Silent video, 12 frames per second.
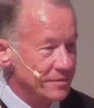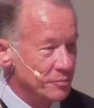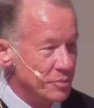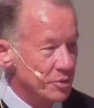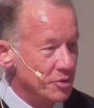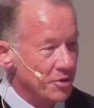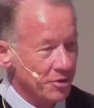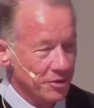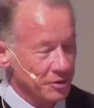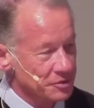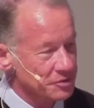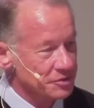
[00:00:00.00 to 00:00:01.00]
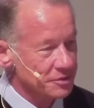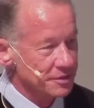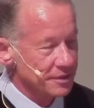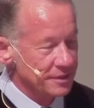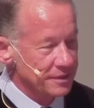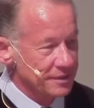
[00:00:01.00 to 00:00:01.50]
Bill Kurz.
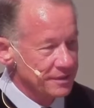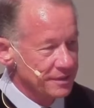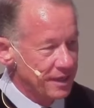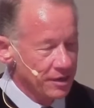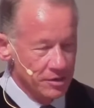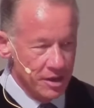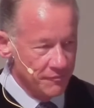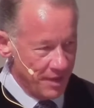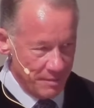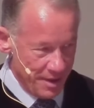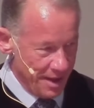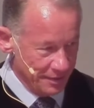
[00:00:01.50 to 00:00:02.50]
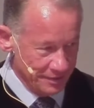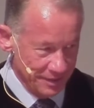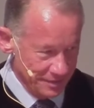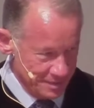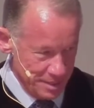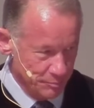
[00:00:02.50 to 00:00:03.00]
I love that man
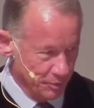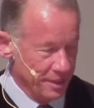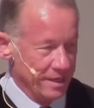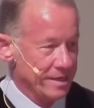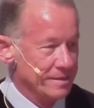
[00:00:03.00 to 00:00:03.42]
deeply.